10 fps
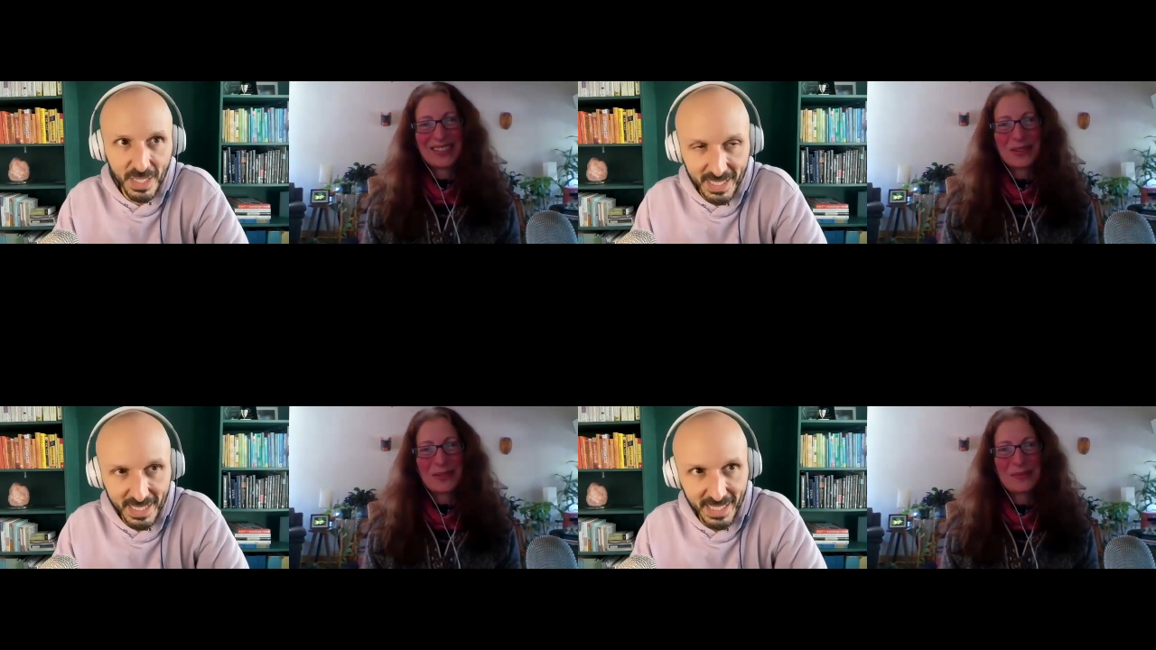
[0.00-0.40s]

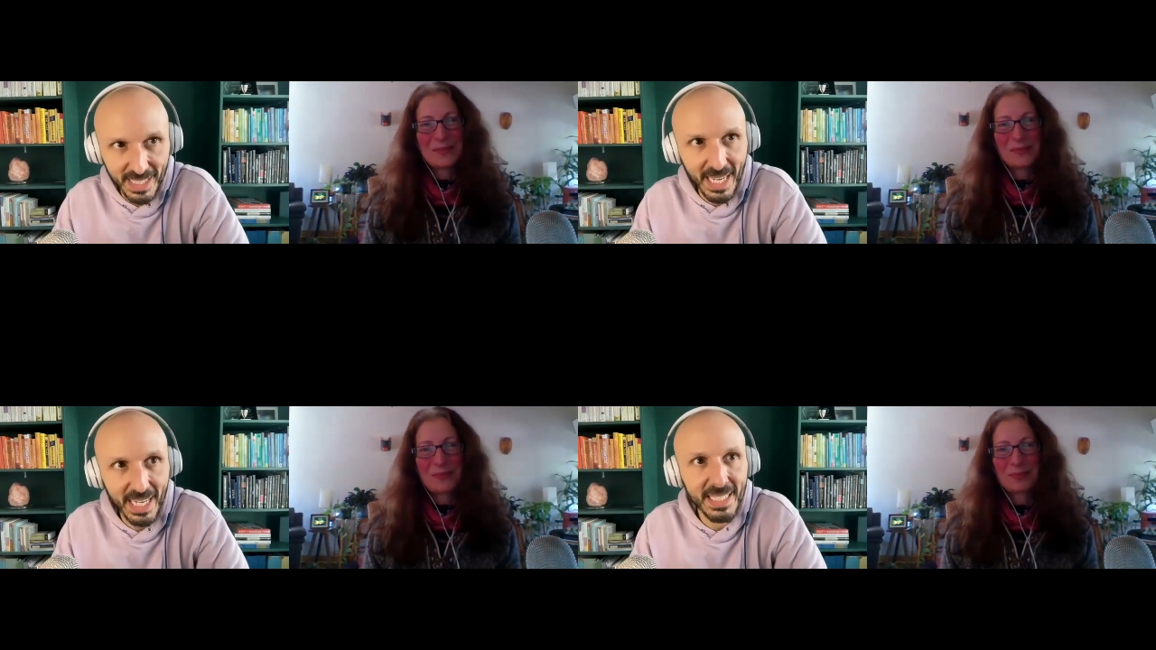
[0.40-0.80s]
Speaker 1: us
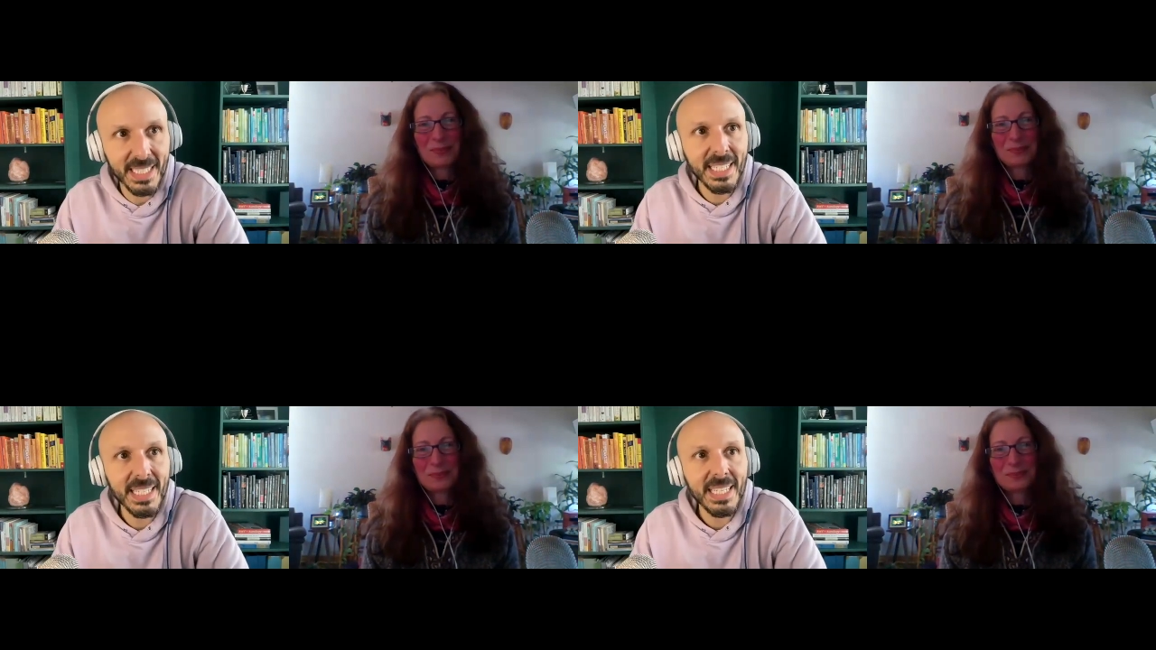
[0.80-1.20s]
today.
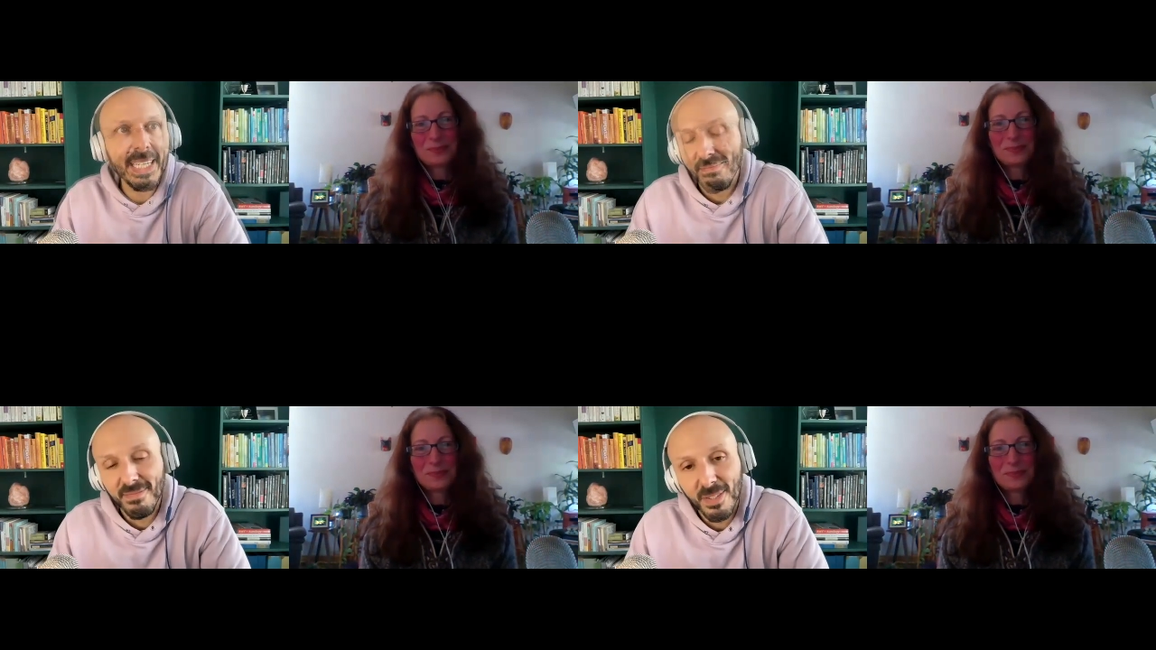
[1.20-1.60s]

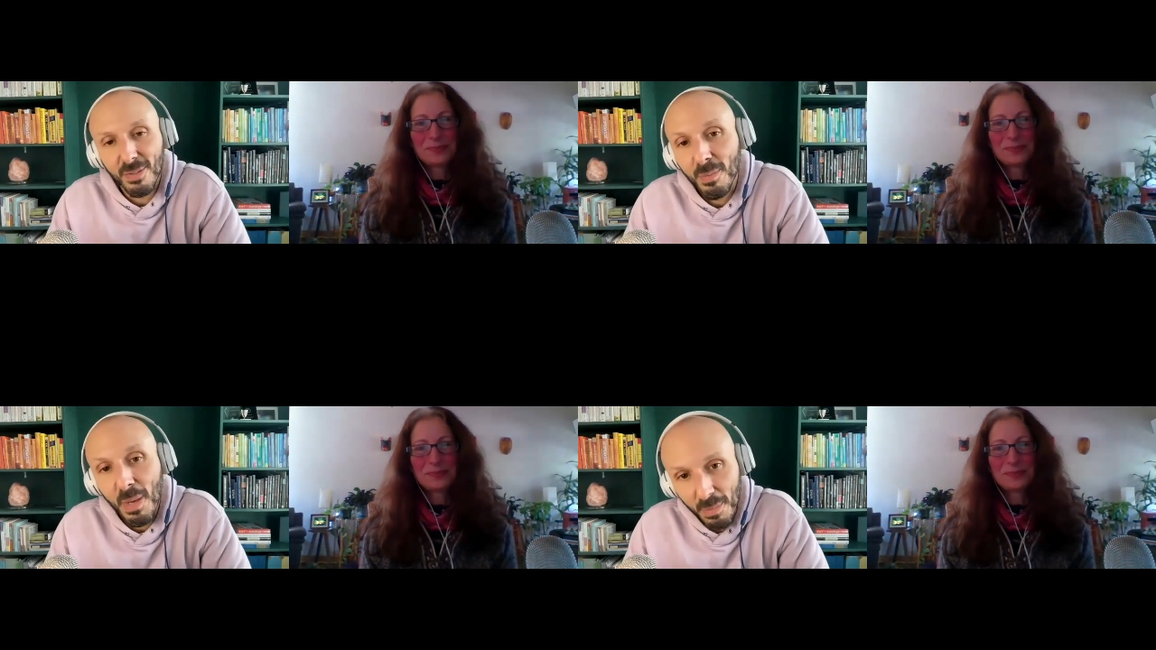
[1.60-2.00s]

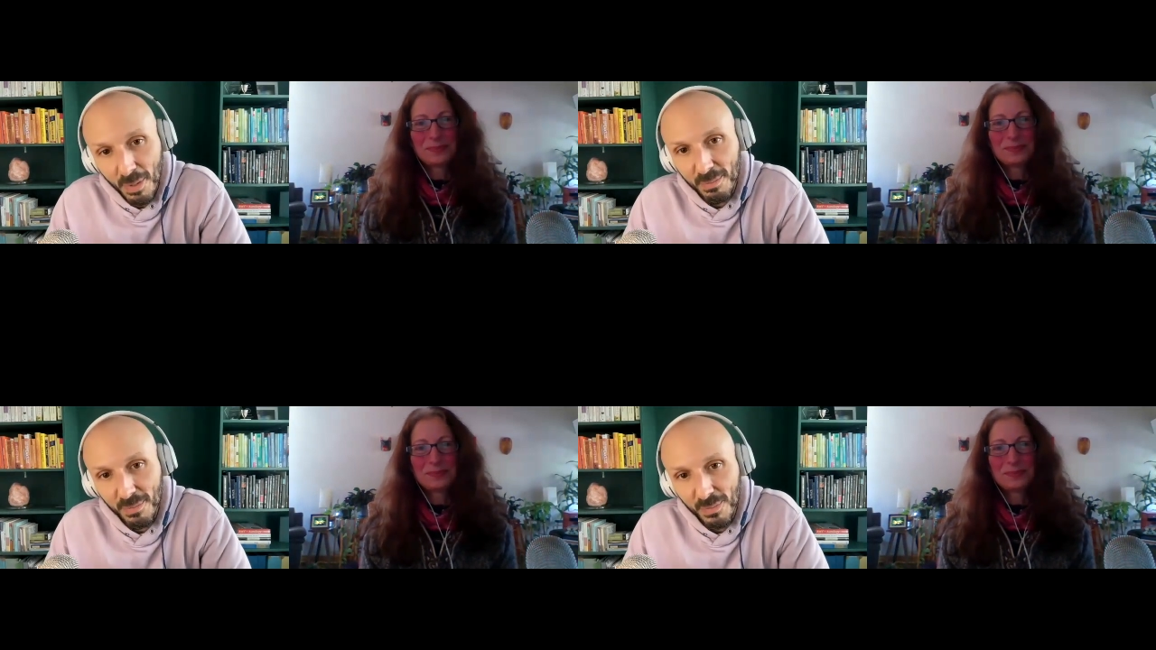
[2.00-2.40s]
Just remember,